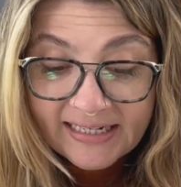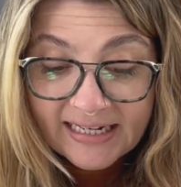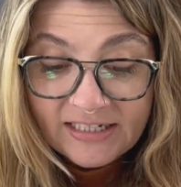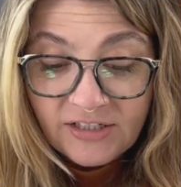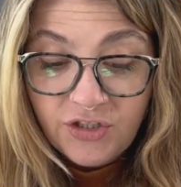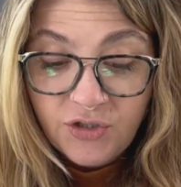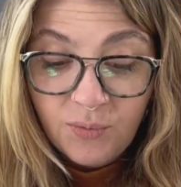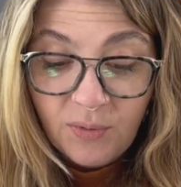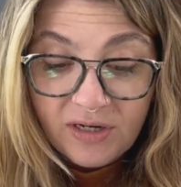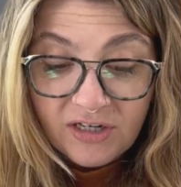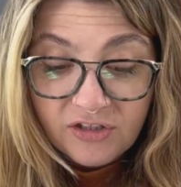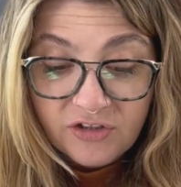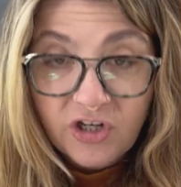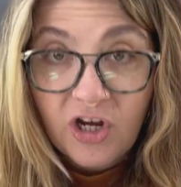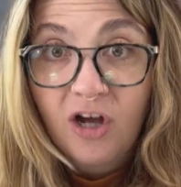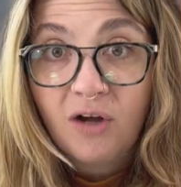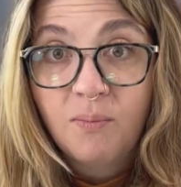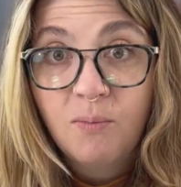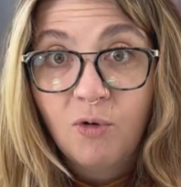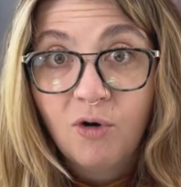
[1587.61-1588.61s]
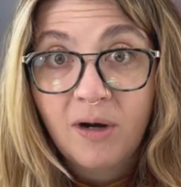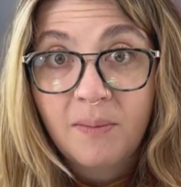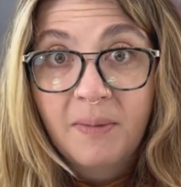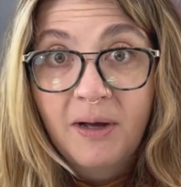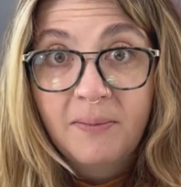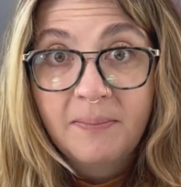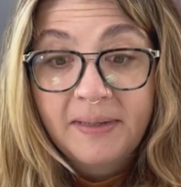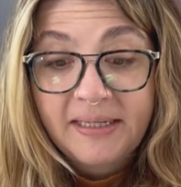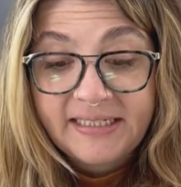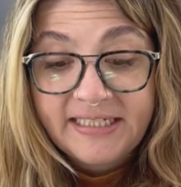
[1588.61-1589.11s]
I do want to talk more
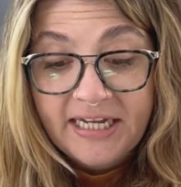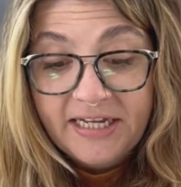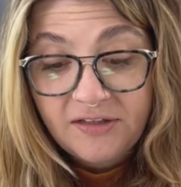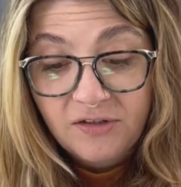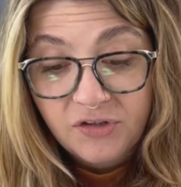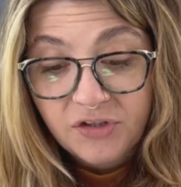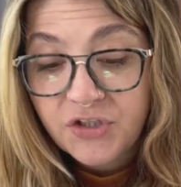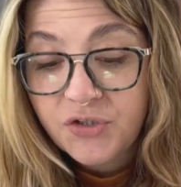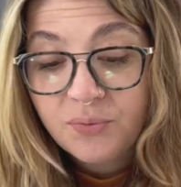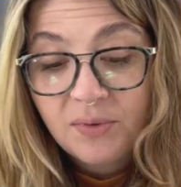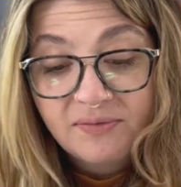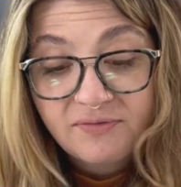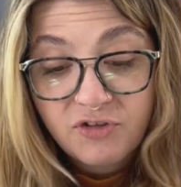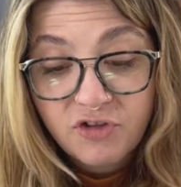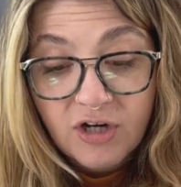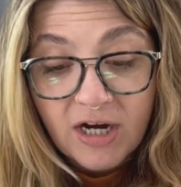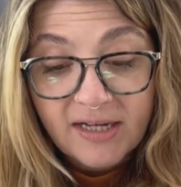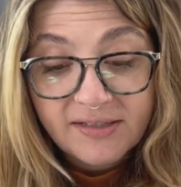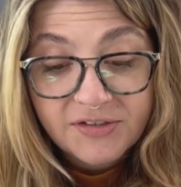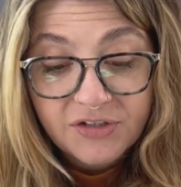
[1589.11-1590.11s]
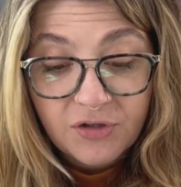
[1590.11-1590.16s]
about my Taylor Swift dress.